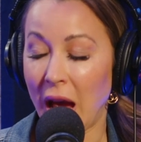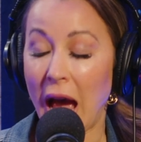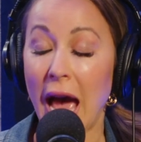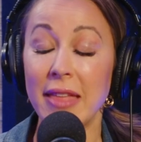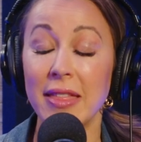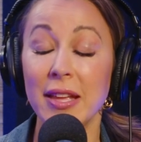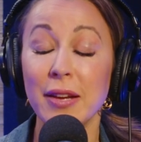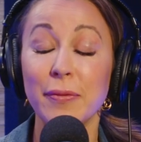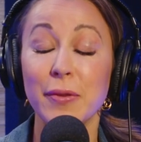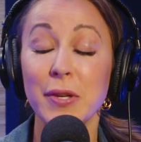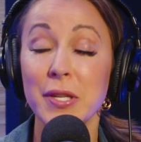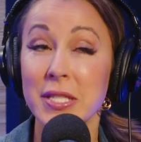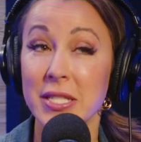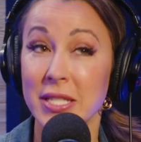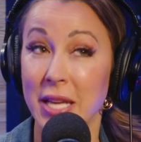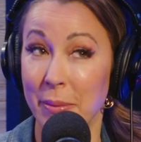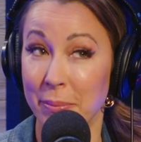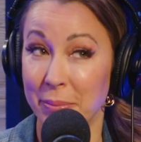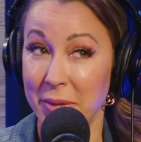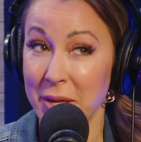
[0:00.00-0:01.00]
I think for
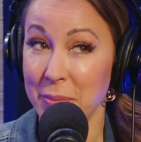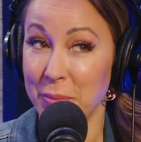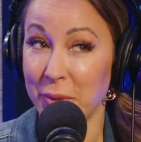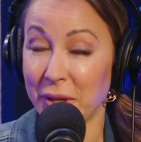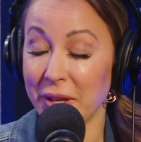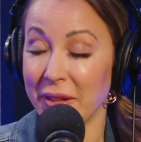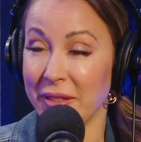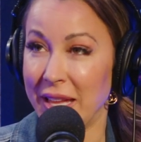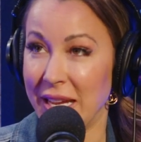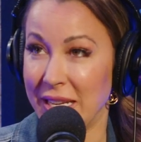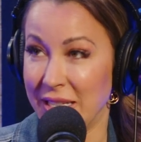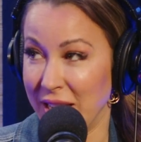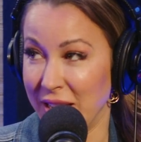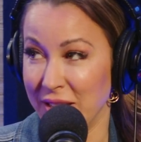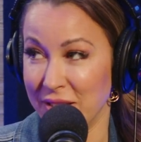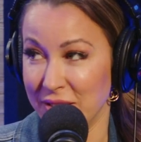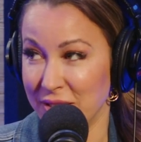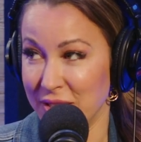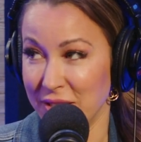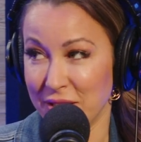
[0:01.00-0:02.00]
some people that
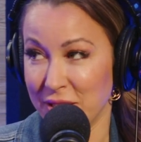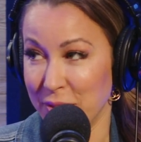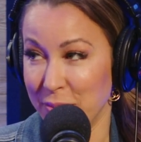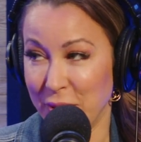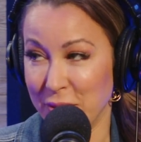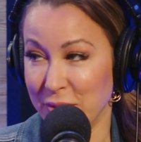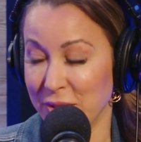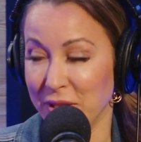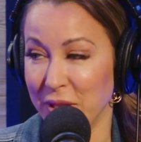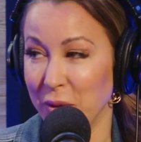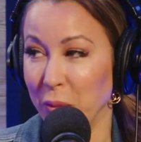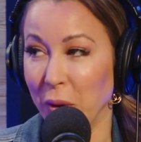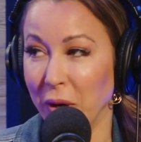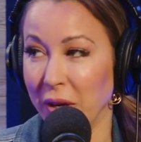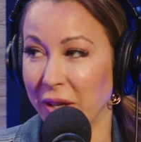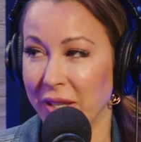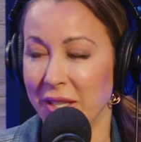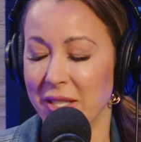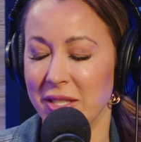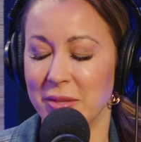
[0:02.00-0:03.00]
does supposedly
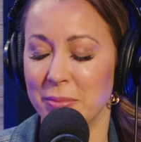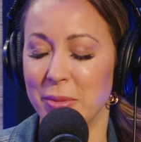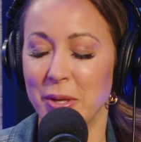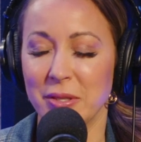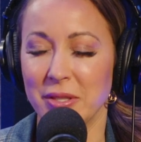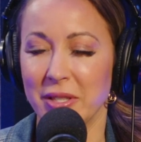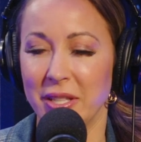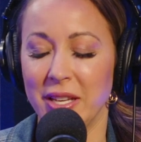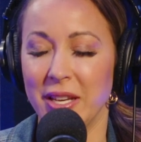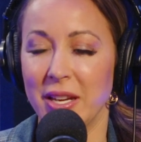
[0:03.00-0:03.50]
work, and supposedly